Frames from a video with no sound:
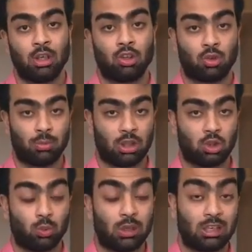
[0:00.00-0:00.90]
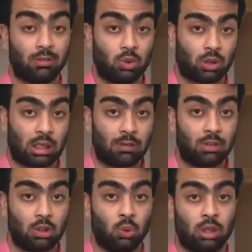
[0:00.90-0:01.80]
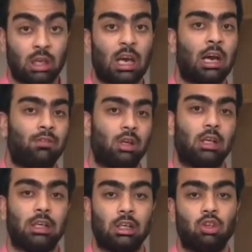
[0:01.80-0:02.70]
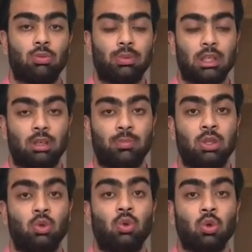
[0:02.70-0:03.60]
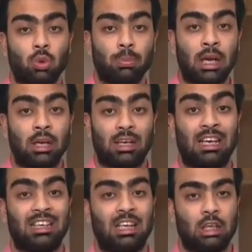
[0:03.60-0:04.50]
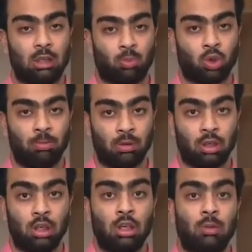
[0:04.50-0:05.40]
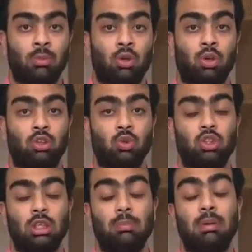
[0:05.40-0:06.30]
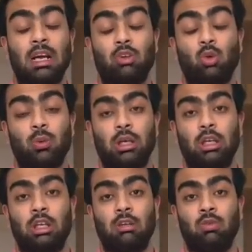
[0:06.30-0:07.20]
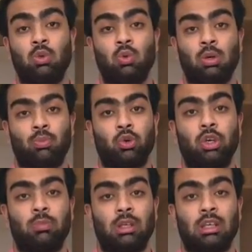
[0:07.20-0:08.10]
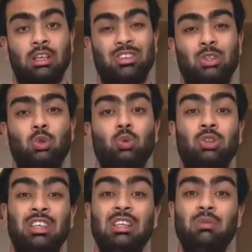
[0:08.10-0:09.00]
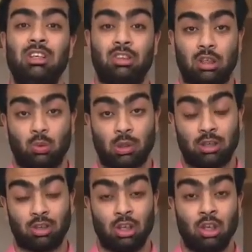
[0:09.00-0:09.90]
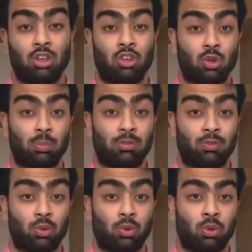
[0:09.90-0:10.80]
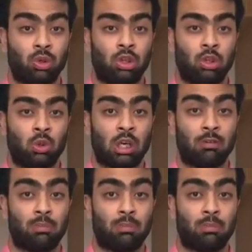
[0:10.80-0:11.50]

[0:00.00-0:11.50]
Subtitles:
So make sure whenever you arrive in UK after collecting your PRP, you go to bank and take an appointment, because usually banks over here give you appointment that is 2 to 3 weeks in advance. So before you